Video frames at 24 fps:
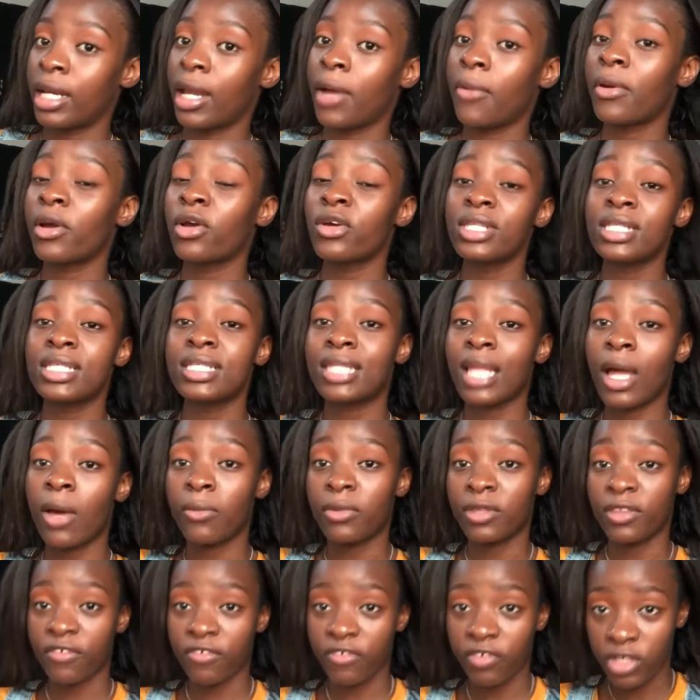Now we're going to start
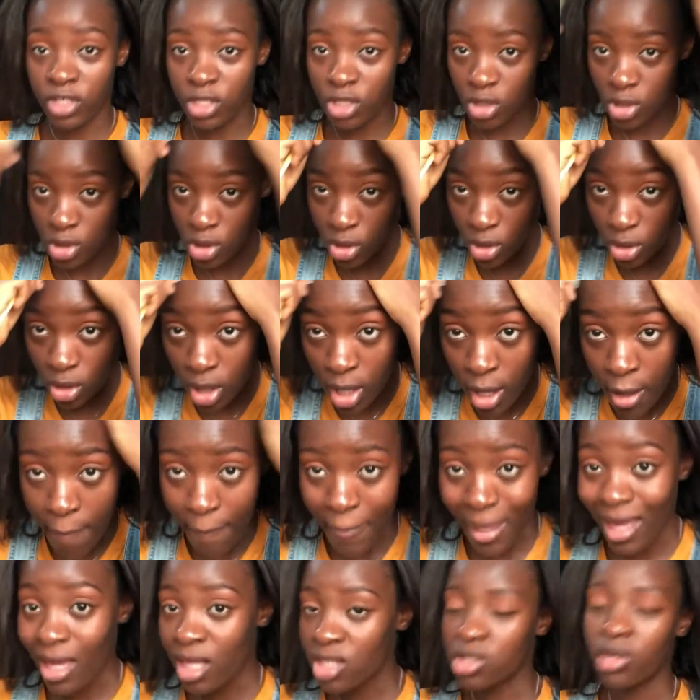with the first look.
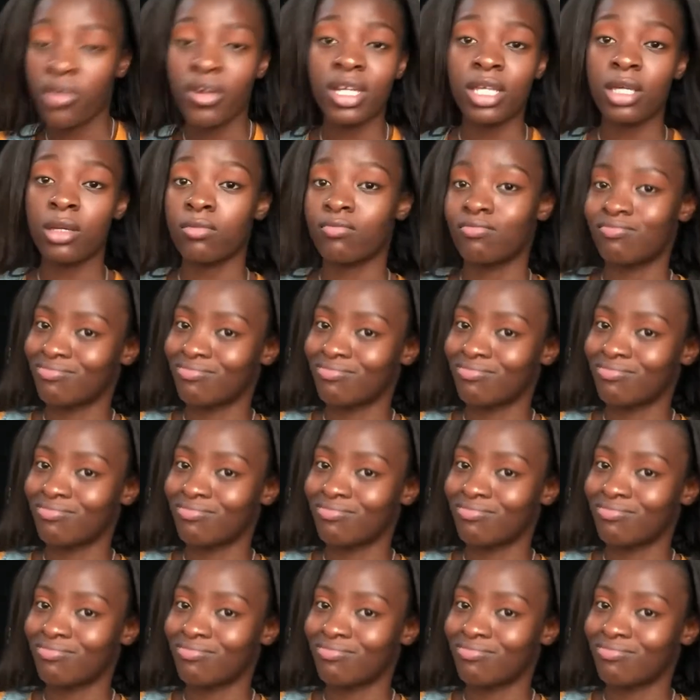My hair is already